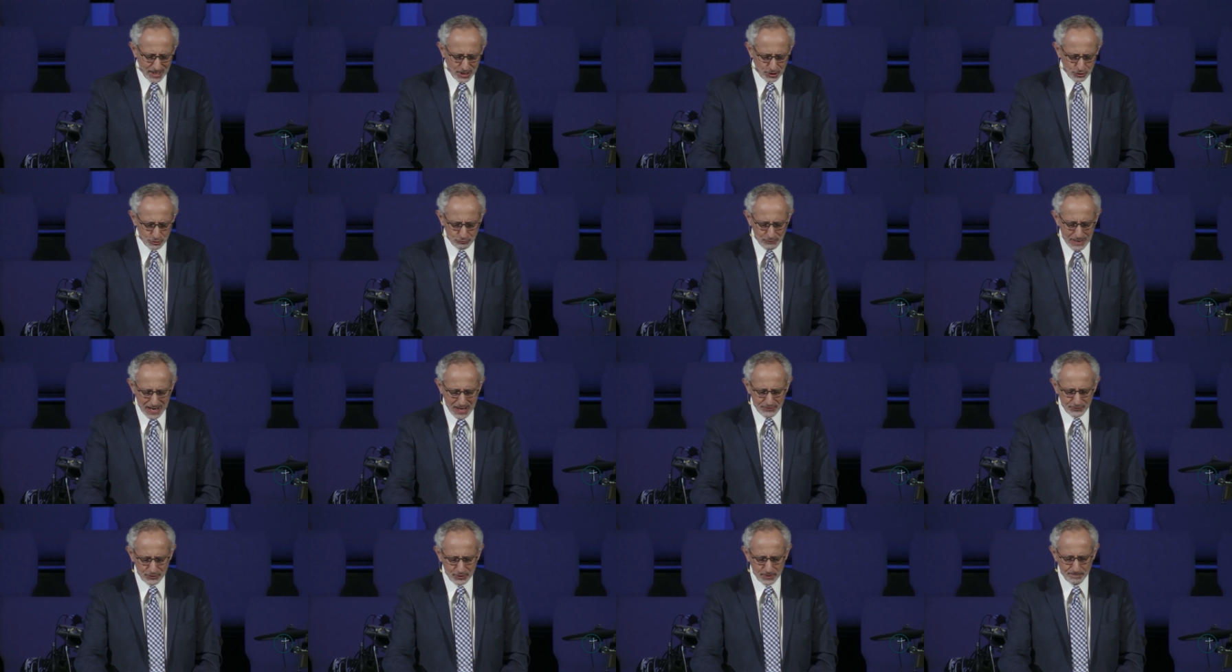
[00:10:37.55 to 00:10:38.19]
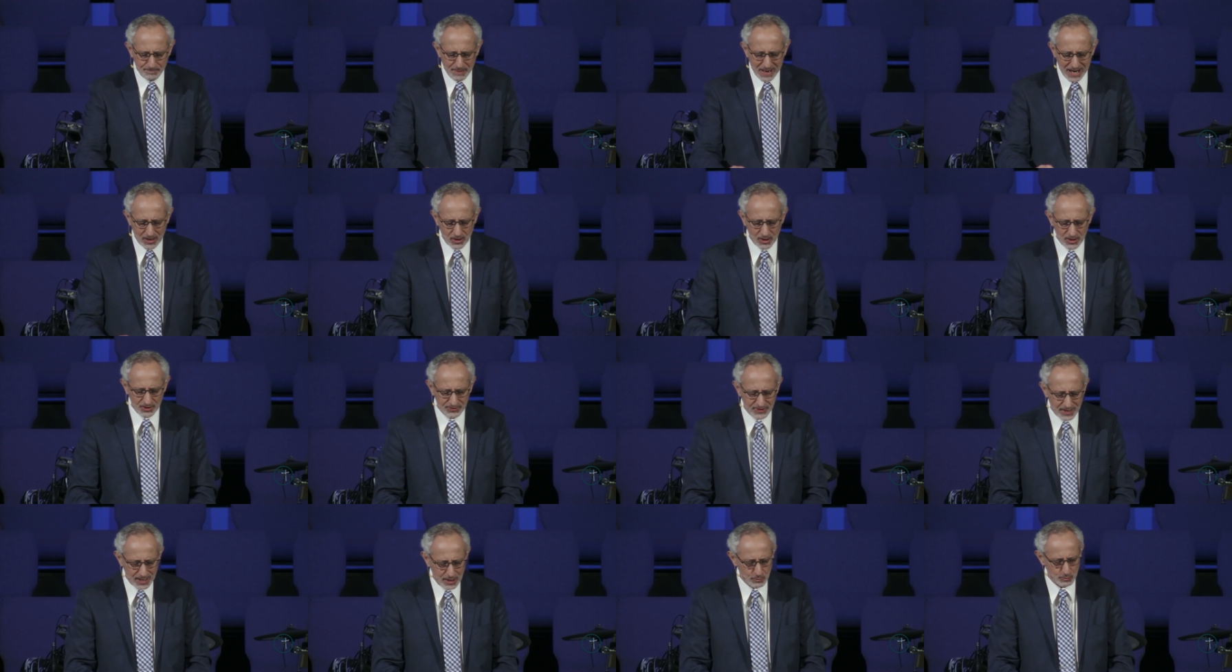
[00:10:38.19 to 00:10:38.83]
it's rather
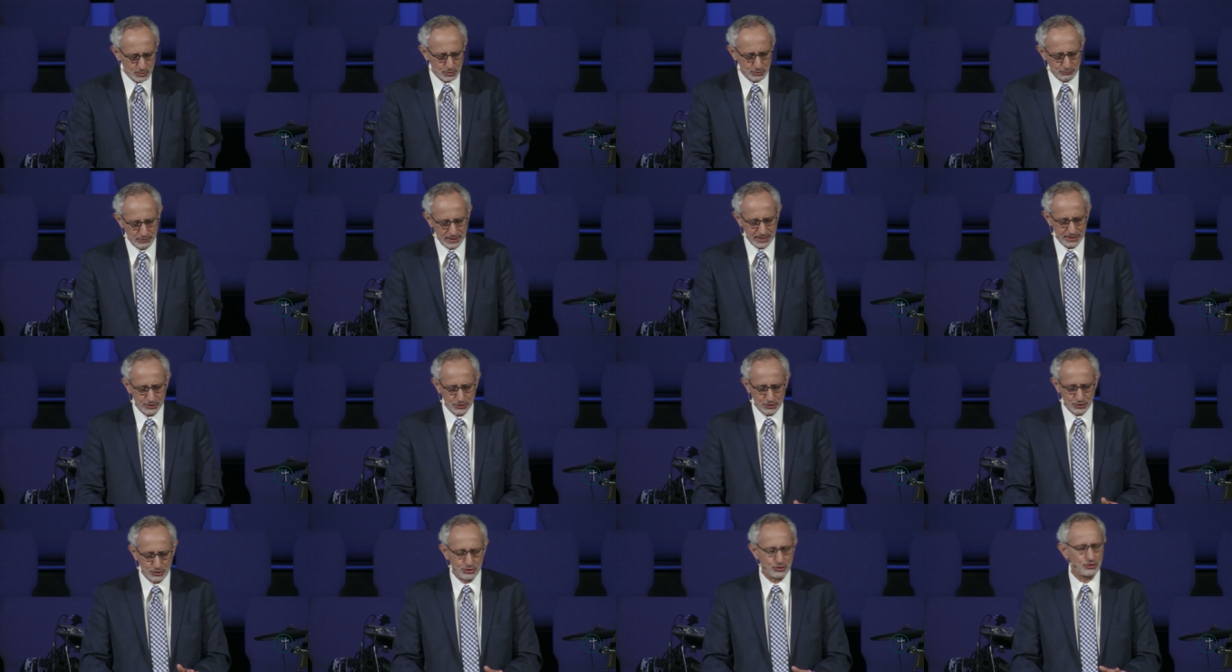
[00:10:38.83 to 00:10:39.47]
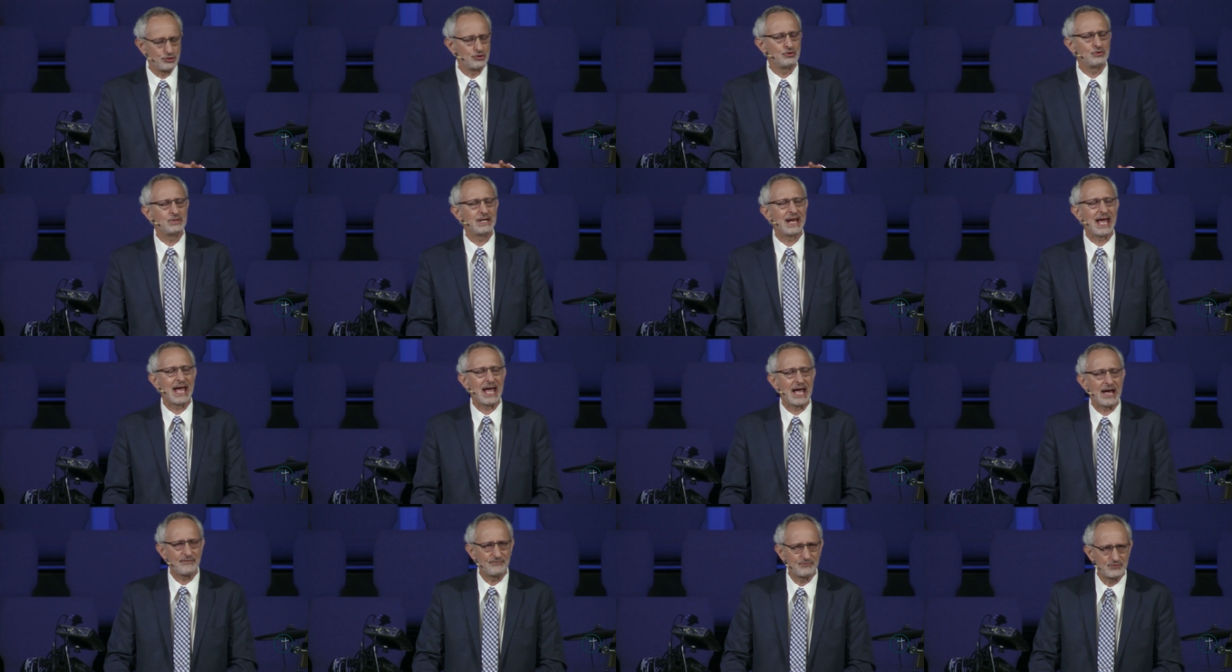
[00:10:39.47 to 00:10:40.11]
apparent that it was written soon
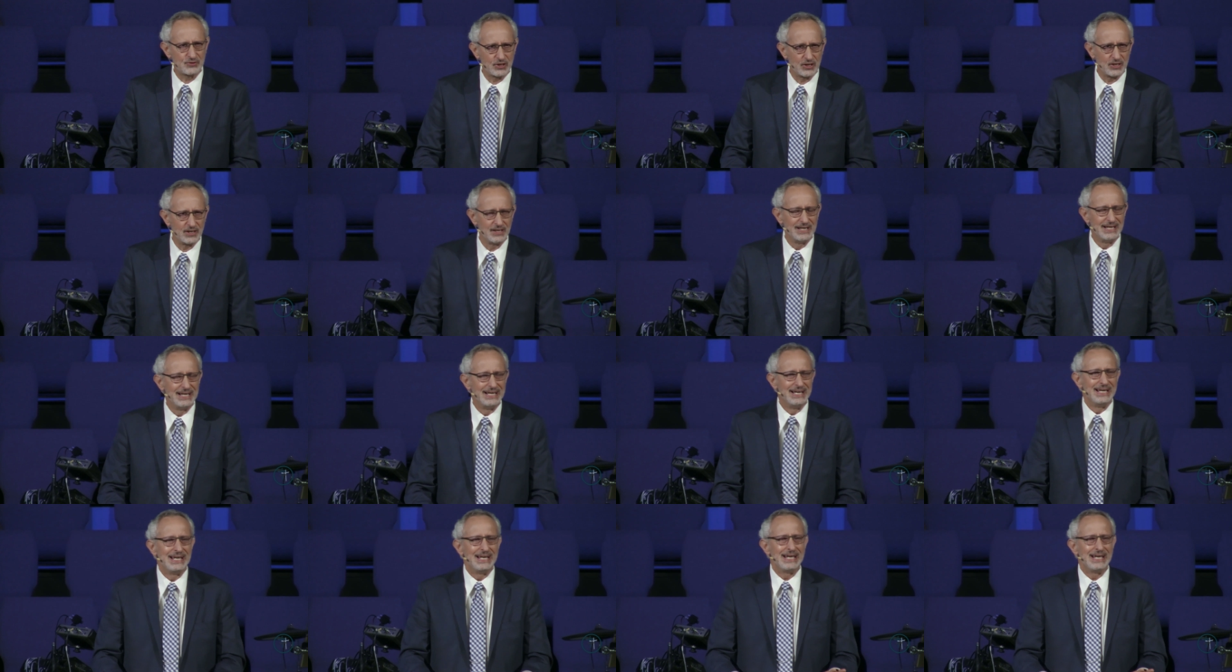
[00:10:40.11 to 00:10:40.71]
after